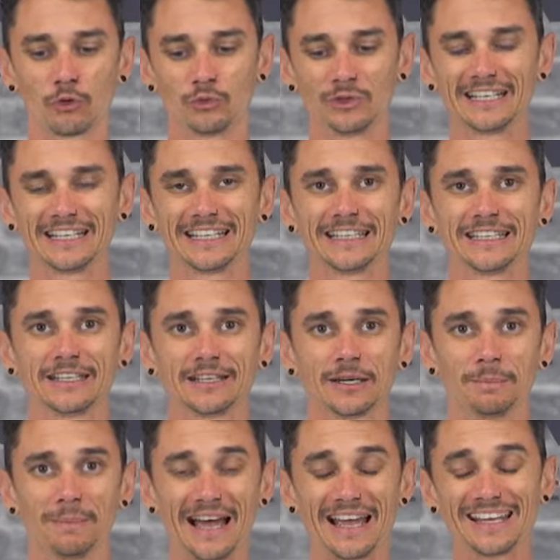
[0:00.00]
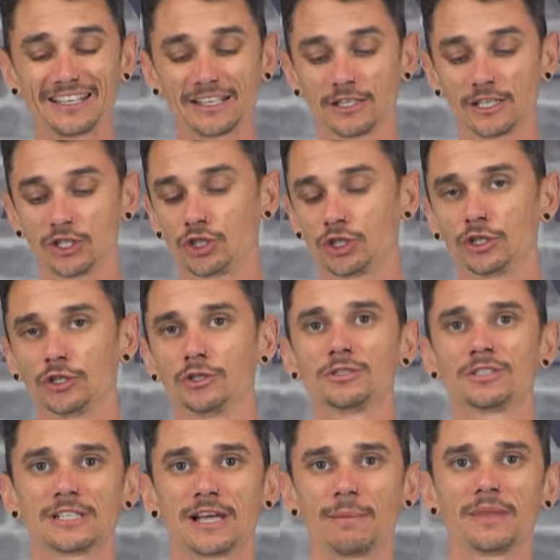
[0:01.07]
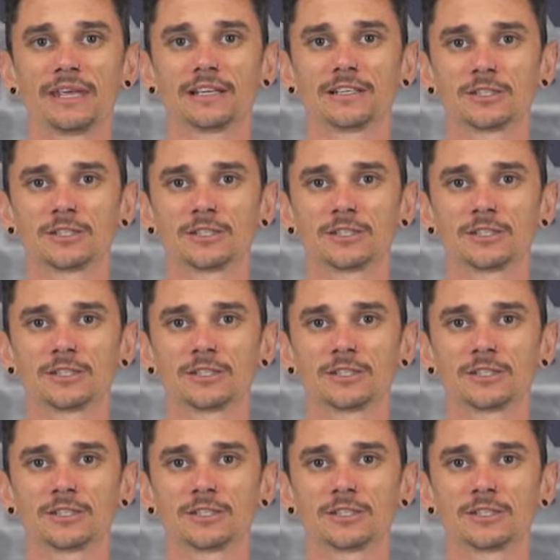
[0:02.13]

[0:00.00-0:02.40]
really made this shoe something